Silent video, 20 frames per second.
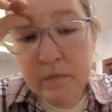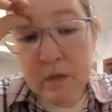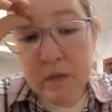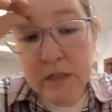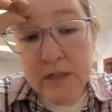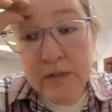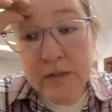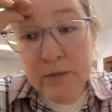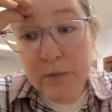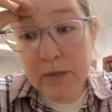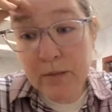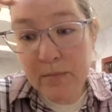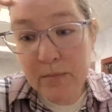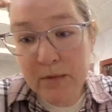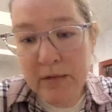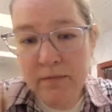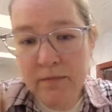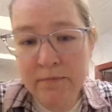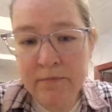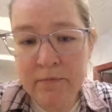this
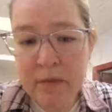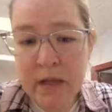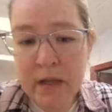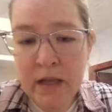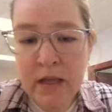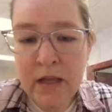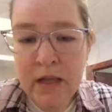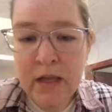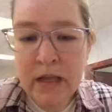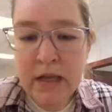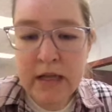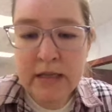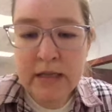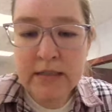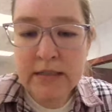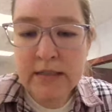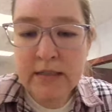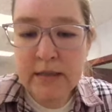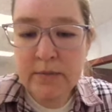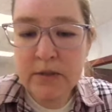ribbon, it
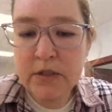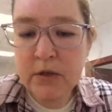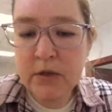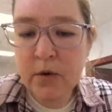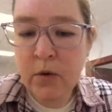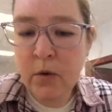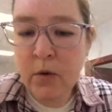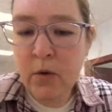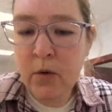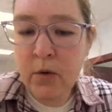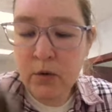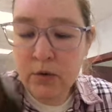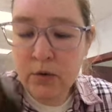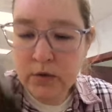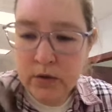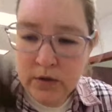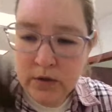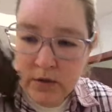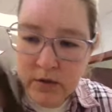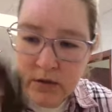seems to
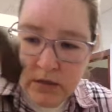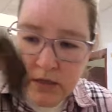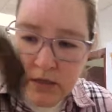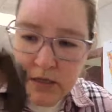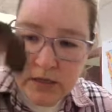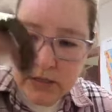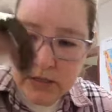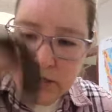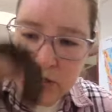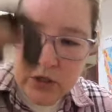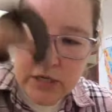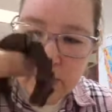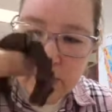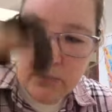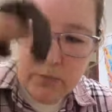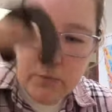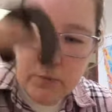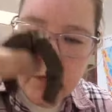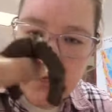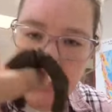hold its
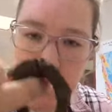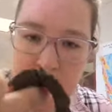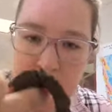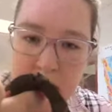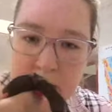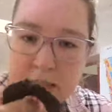shape pretty well.